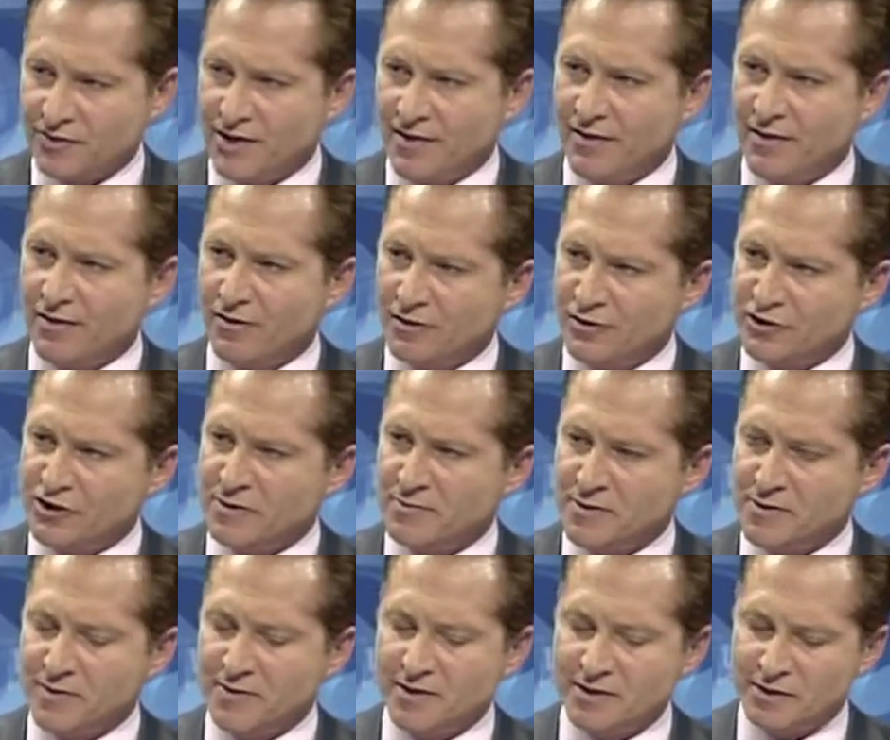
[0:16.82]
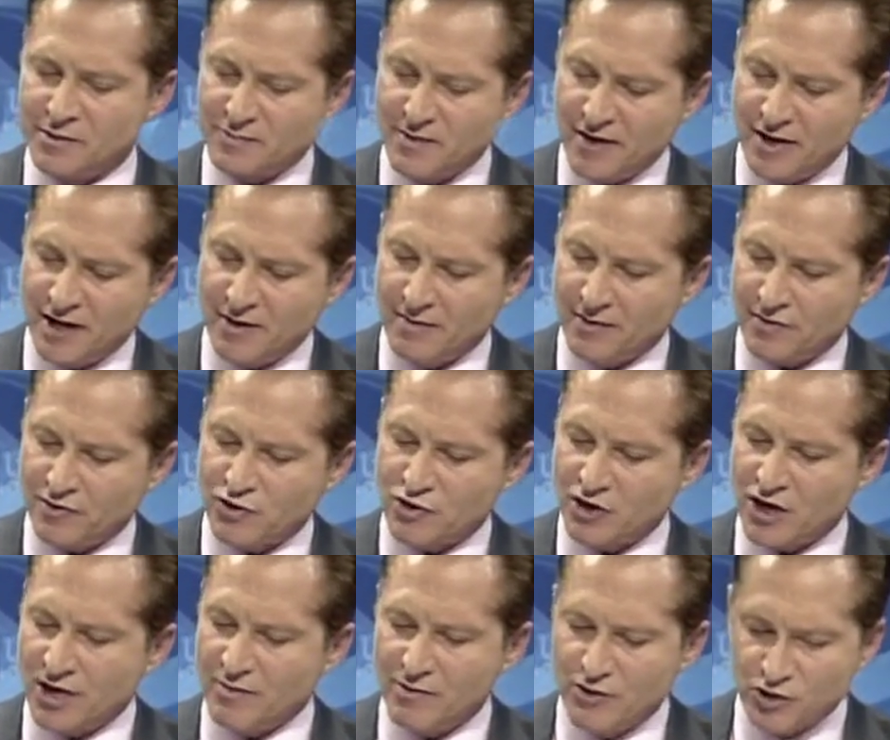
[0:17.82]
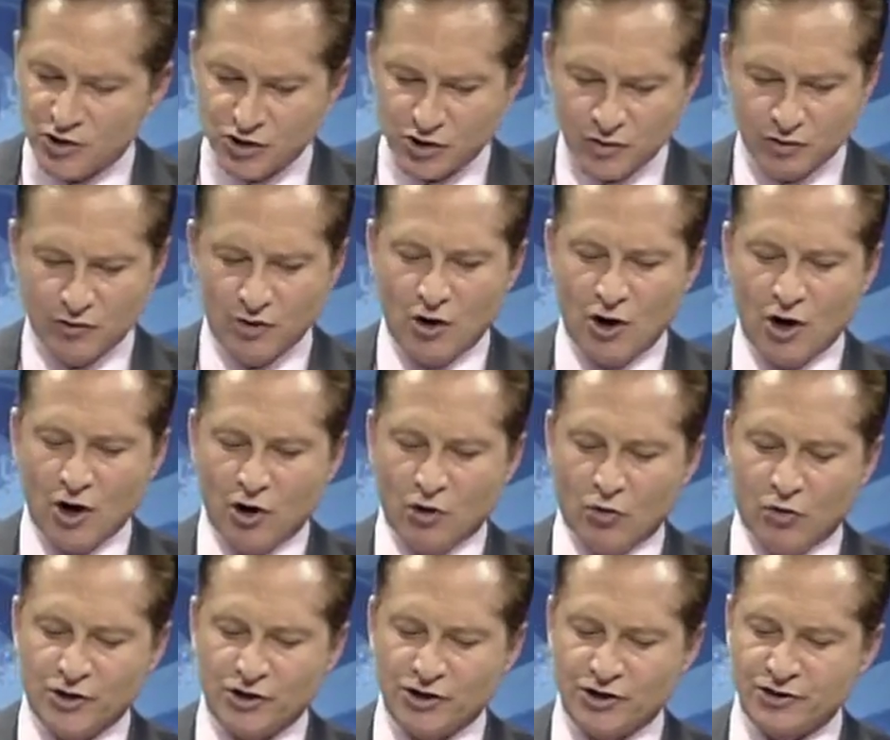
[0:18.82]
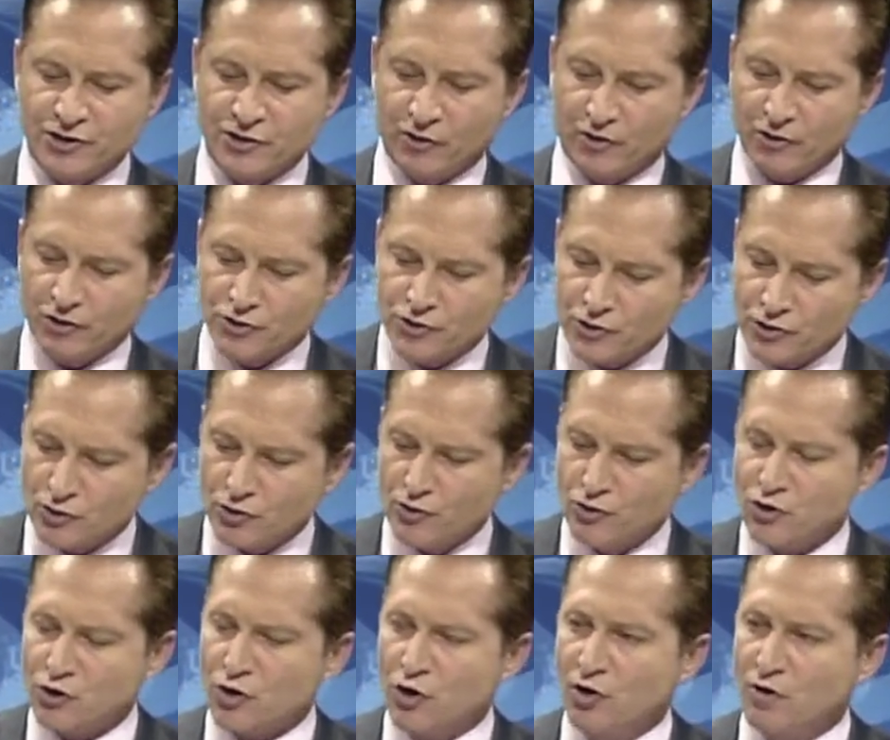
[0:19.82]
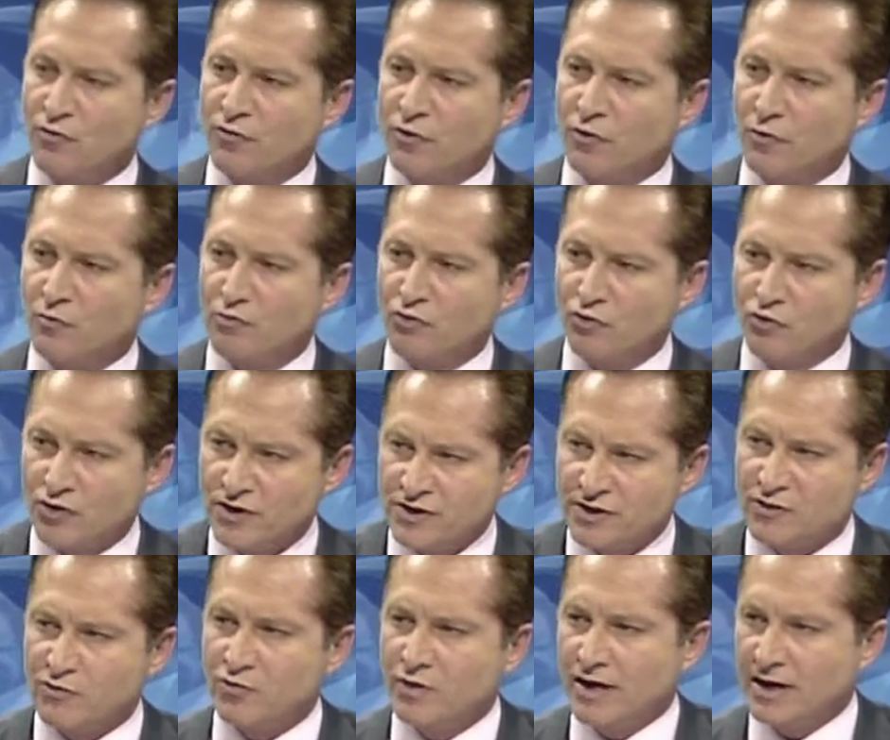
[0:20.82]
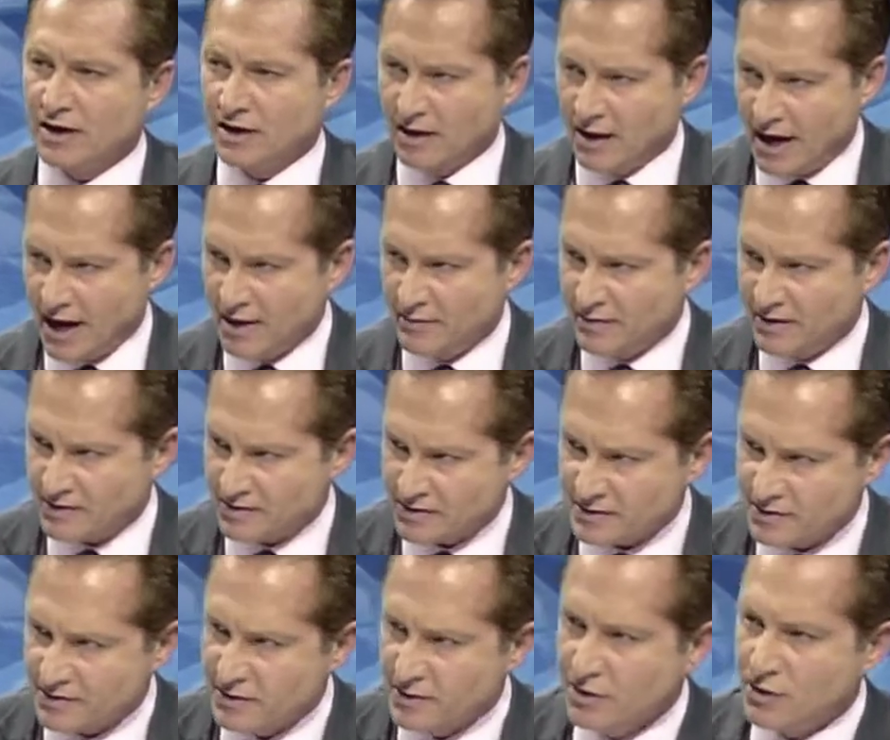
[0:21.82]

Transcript: and they all seem to be speaking about the same issue, which is their concerns over prison realignment,